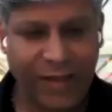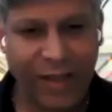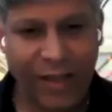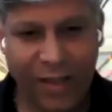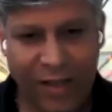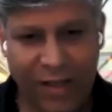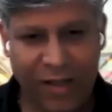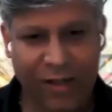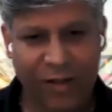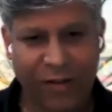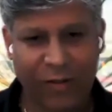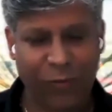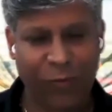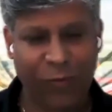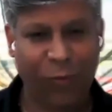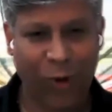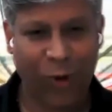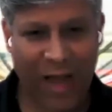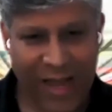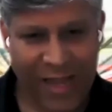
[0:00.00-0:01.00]
think
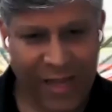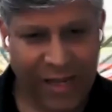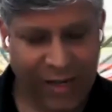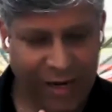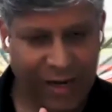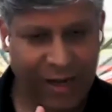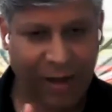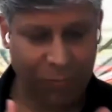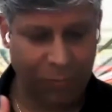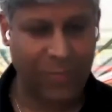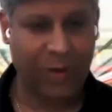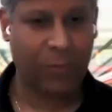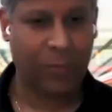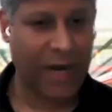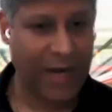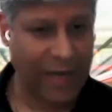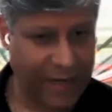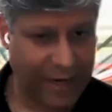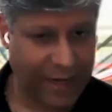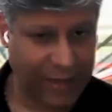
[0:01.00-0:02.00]

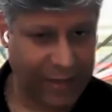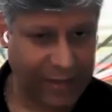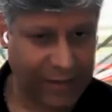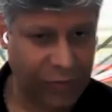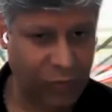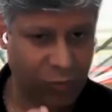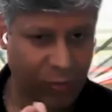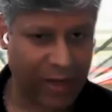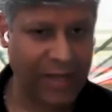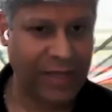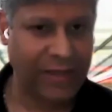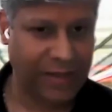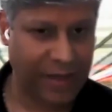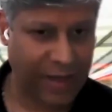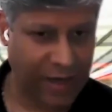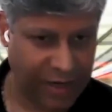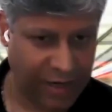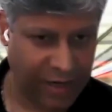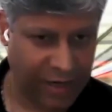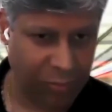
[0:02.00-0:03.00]
my take is why
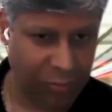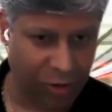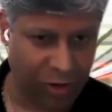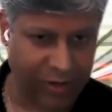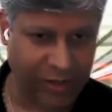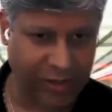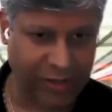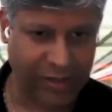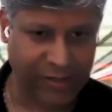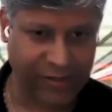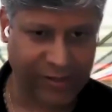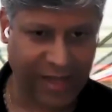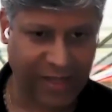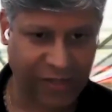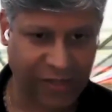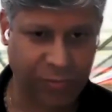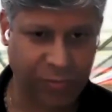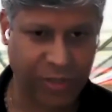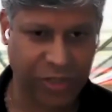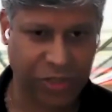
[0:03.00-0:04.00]
they didn't monetize
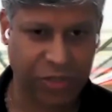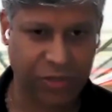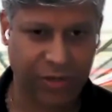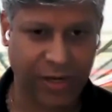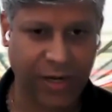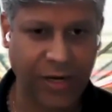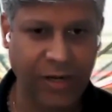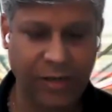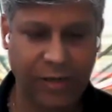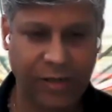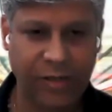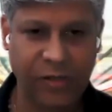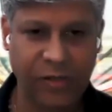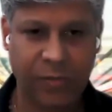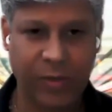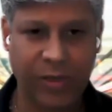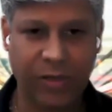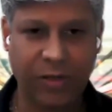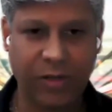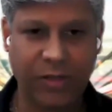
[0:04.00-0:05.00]
as much, right? Is
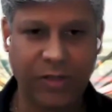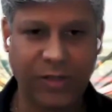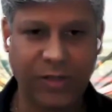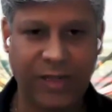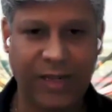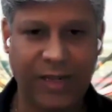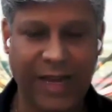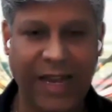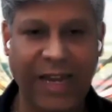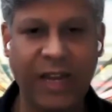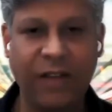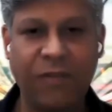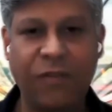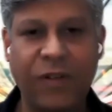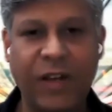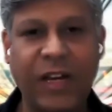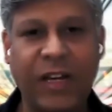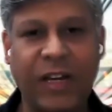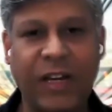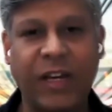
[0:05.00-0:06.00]
because that
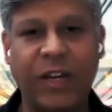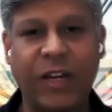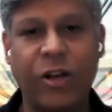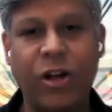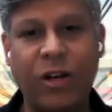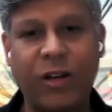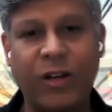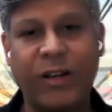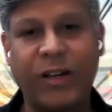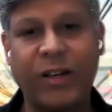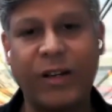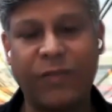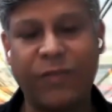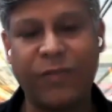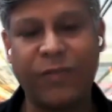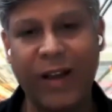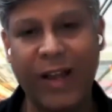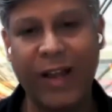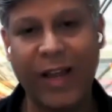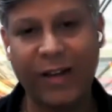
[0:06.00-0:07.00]
NFT did not
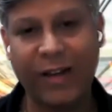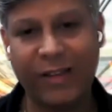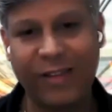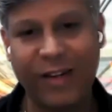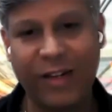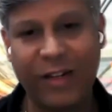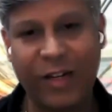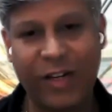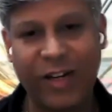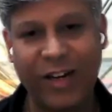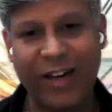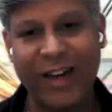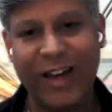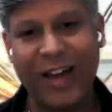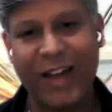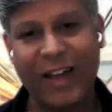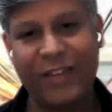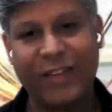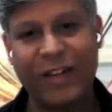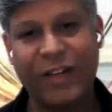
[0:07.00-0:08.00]
reflect the
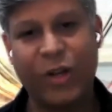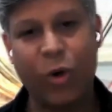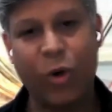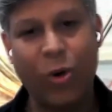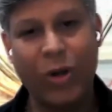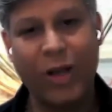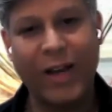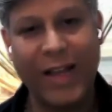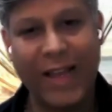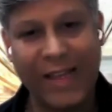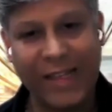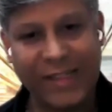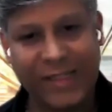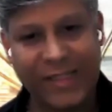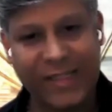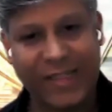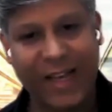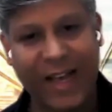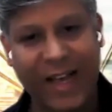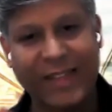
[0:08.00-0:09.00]

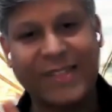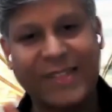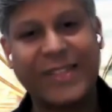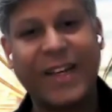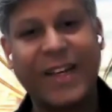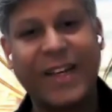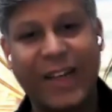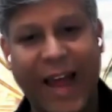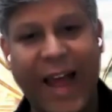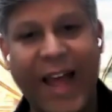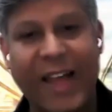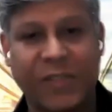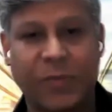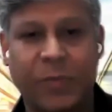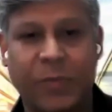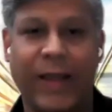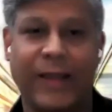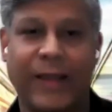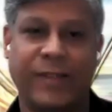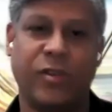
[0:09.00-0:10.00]
tokenized asset
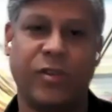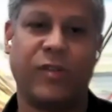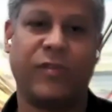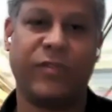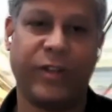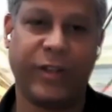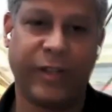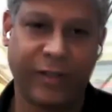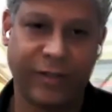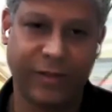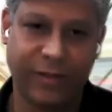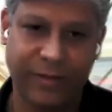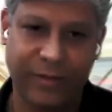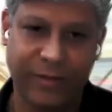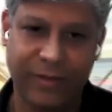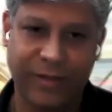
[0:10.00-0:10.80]
aspects of it,